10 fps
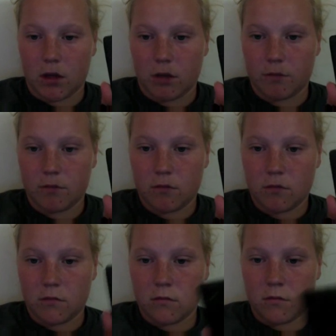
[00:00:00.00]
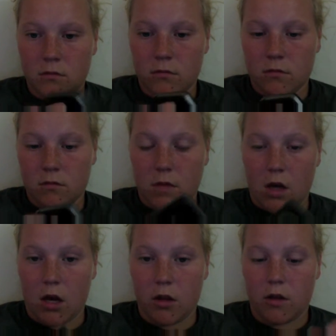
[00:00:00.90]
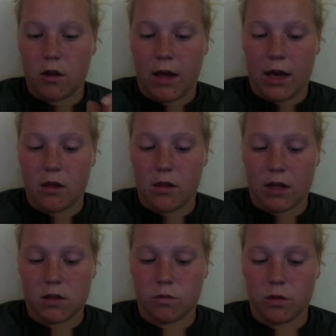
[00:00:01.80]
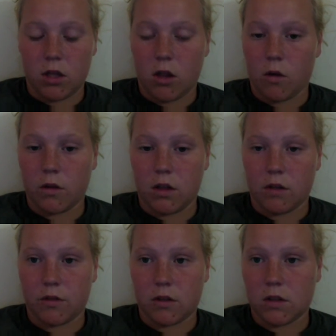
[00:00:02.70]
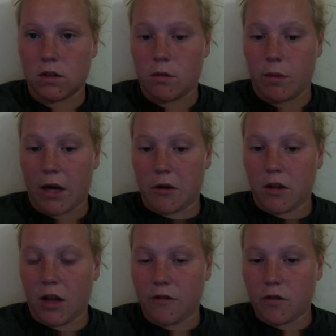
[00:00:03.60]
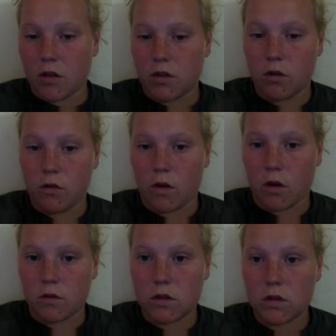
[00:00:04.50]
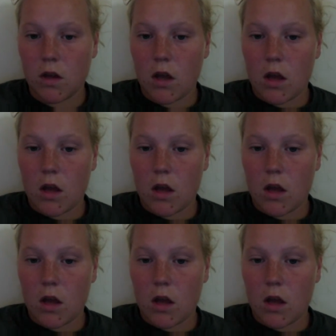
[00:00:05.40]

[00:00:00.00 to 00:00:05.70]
Other than that, that's really the only difference, is the battery life of the two phones.